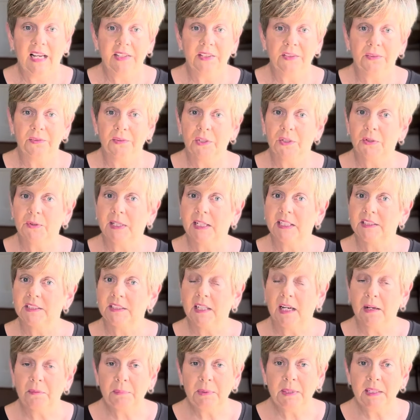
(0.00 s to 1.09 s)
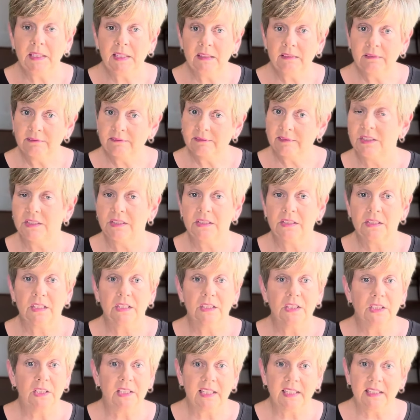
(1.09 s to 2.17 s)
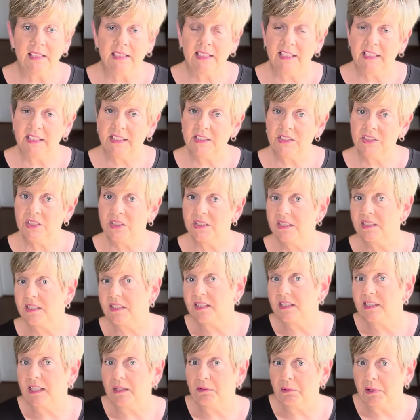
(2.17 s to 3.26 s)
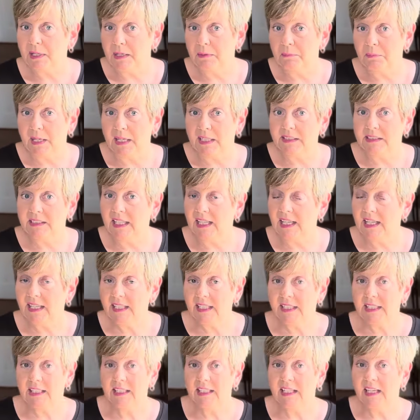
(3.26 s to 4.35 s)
don't go out shopping just to look at things, just to see what I might like.